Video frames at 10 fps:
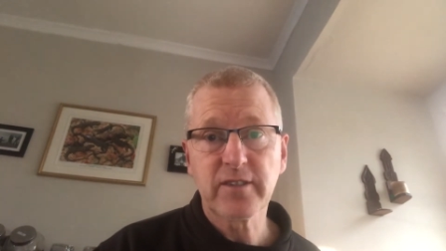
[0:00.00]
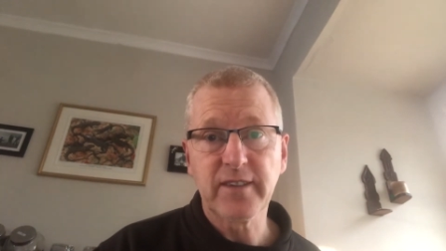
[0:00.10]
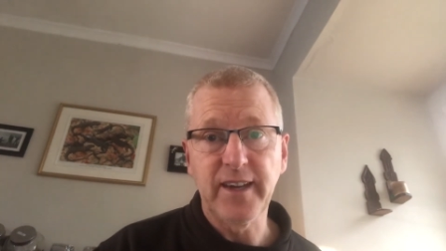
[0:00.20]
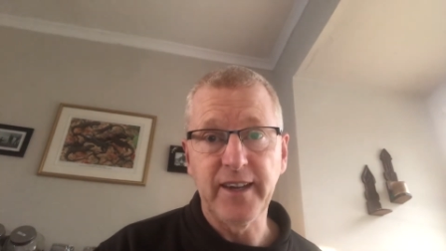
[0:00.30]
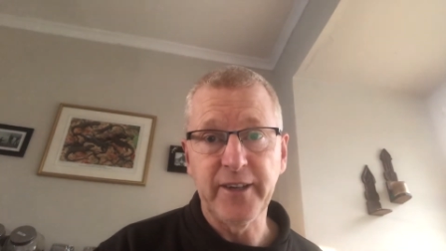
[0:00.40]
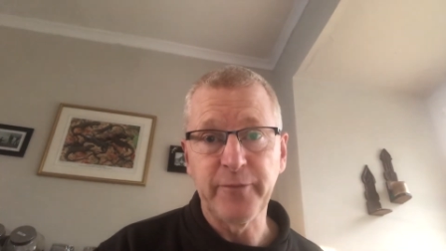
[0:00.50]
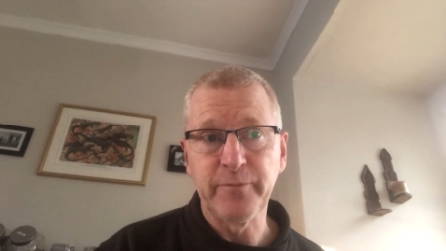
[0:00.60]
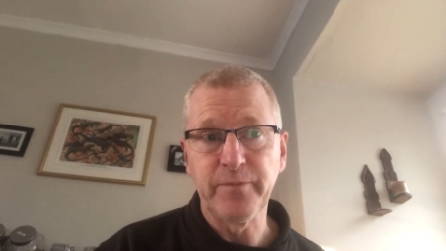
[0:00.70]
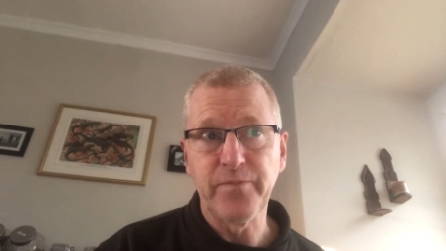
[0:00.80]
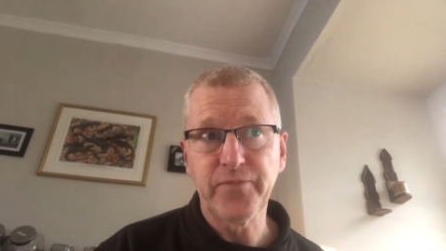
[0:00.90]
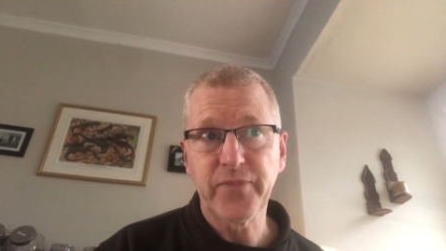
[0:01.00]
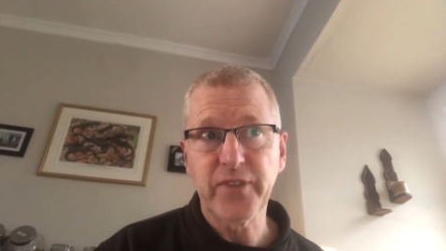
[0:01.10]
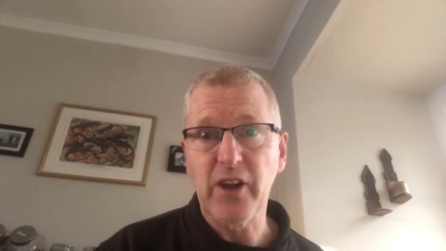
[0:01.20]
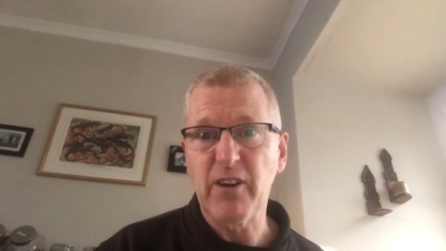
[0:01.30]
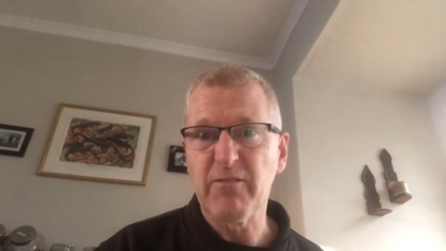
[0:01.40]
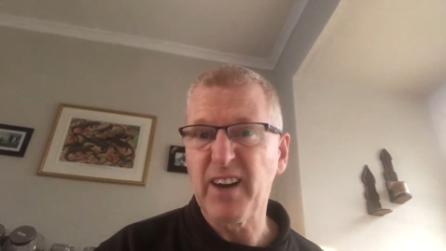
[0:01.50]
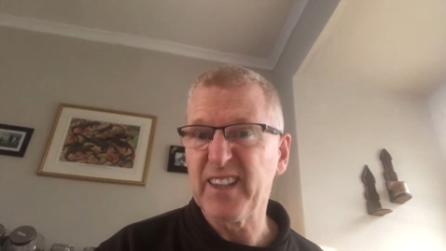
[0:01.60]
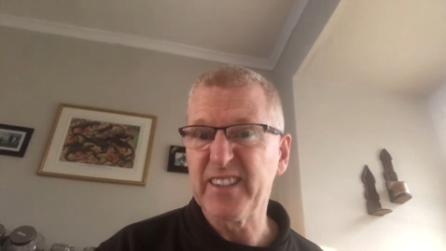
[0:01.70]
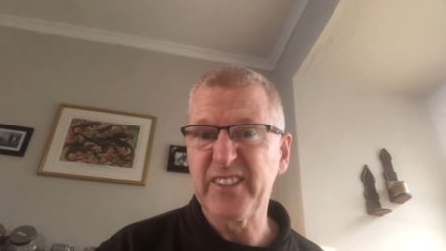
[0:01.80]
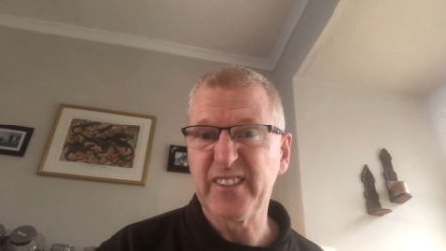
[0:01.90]
a
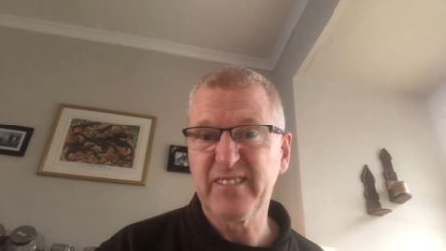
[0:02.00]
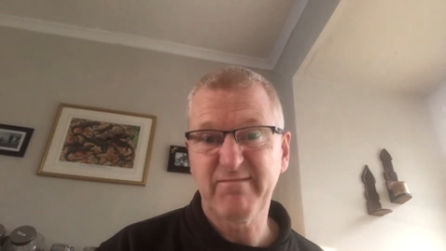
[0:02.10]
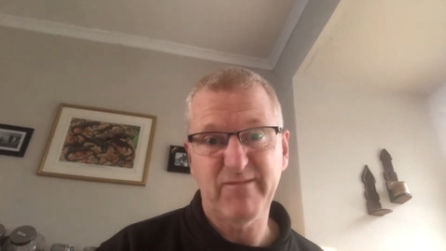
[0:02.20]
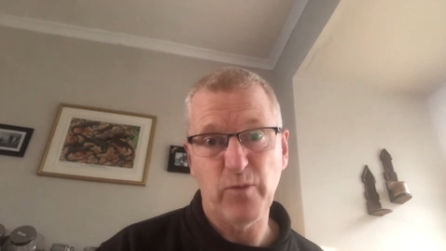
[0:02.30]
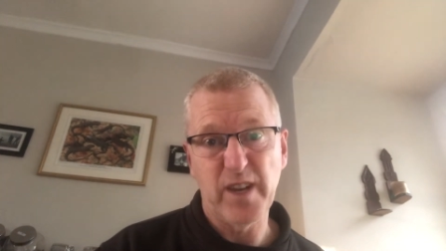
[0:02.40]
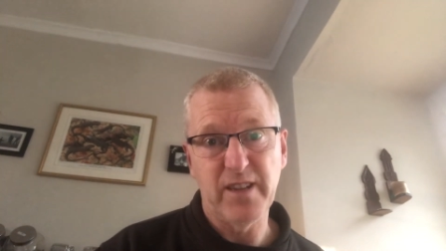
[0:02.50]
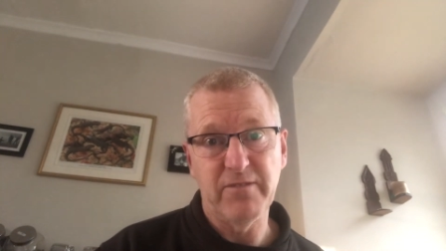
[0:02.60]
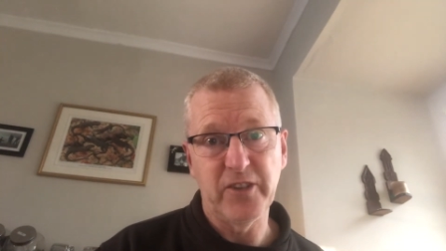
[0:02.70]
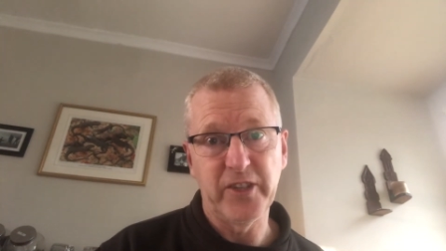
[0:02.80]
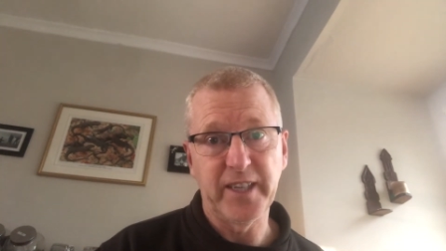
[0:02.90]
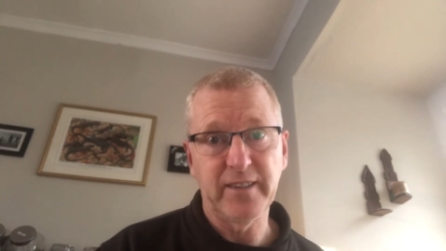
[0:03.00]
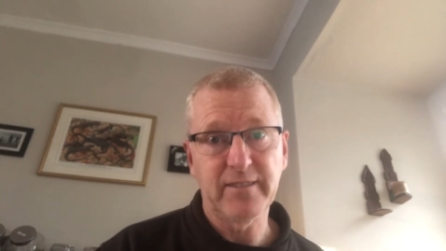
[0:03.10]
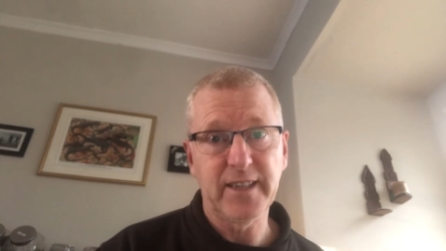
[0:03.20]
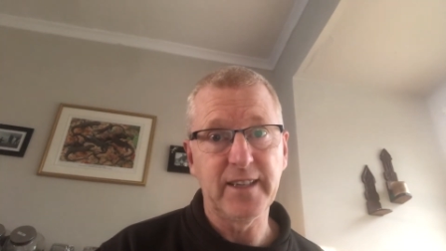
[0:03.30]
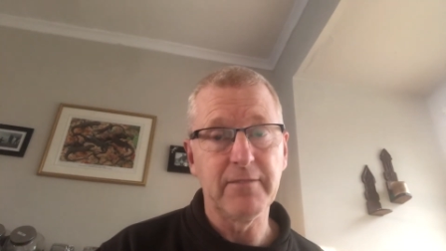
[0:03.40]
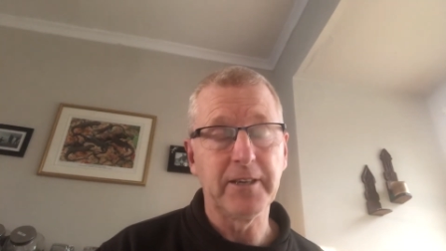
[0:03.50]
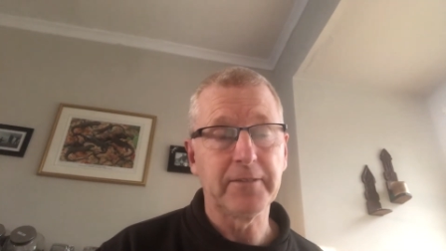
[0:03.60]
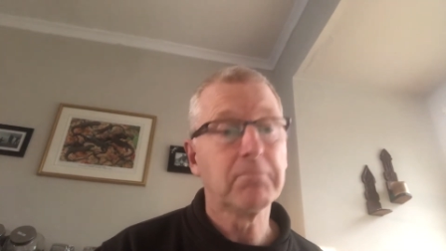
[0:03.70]
valid way of earning a living.